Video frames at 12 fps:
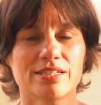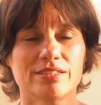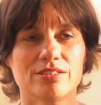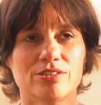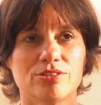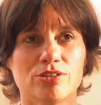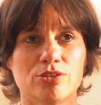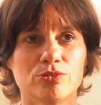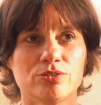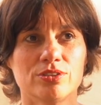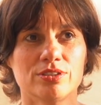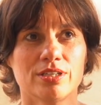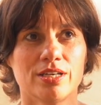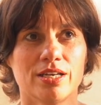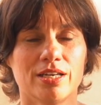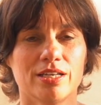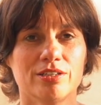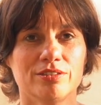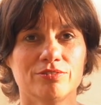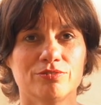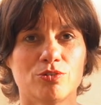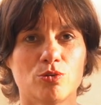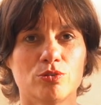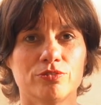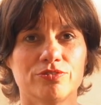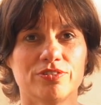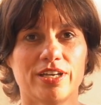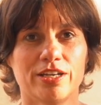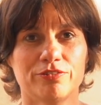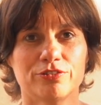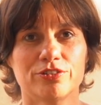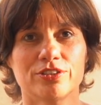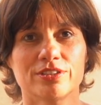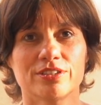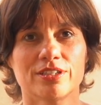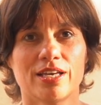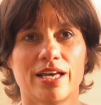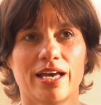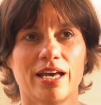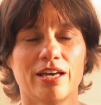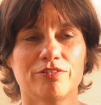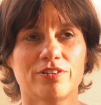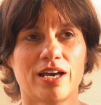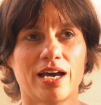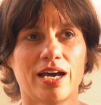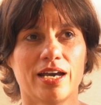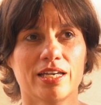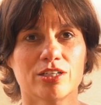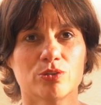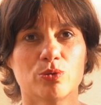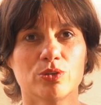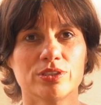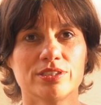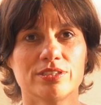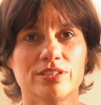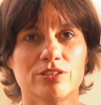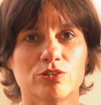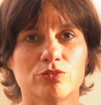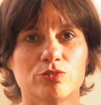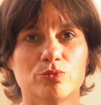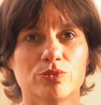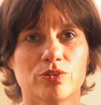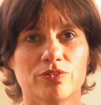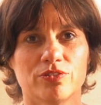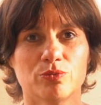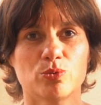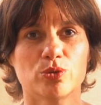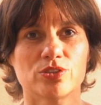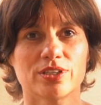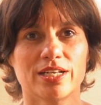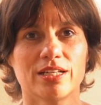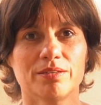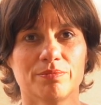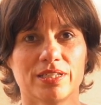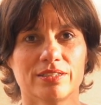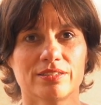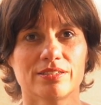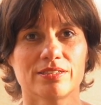that don't involve effort have a high quality of the water element.